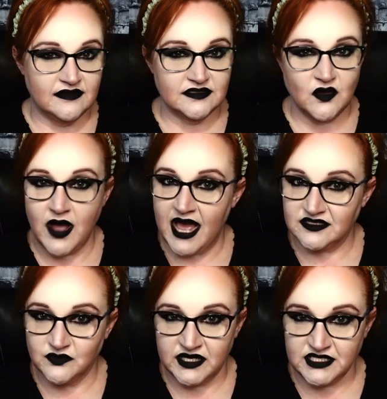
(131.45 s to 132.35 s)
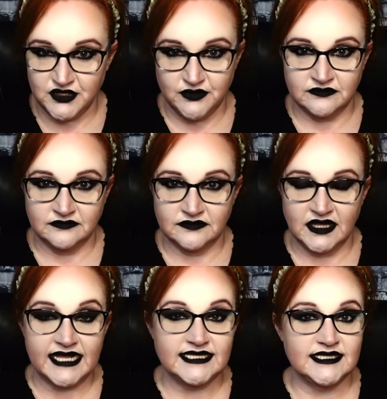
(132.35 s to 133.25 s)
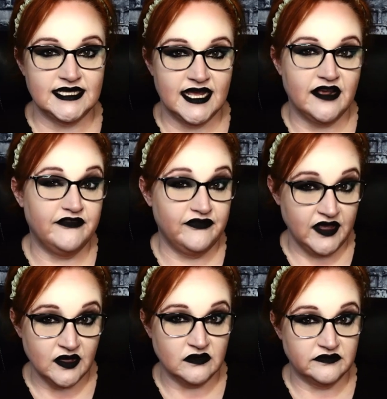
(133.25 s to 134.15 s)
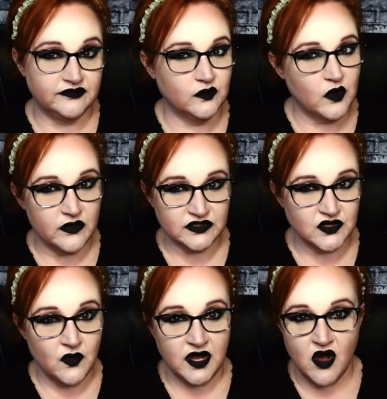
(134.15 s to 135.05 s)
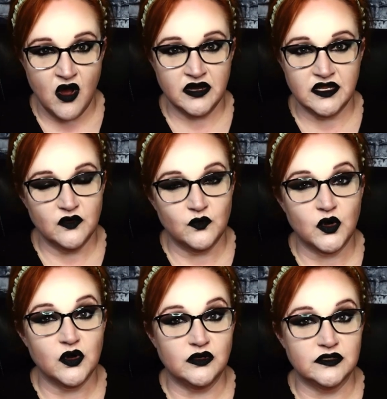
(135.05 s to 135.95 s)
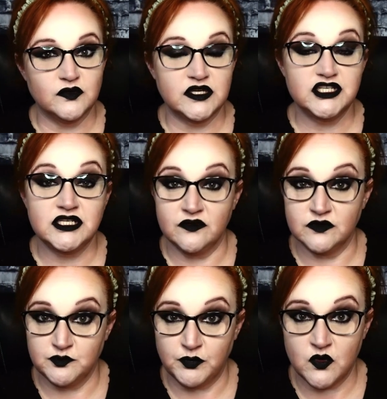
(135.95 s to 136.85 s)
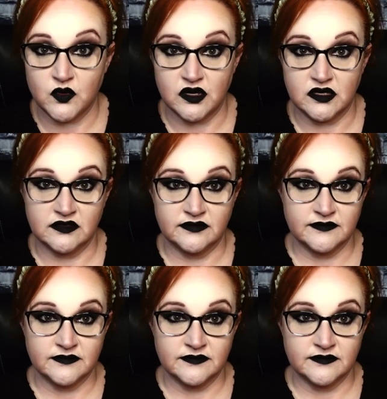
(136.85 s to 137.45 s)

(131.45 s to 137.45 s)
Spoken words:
So as we do, let's get a feel for what was going on in the world when she was born.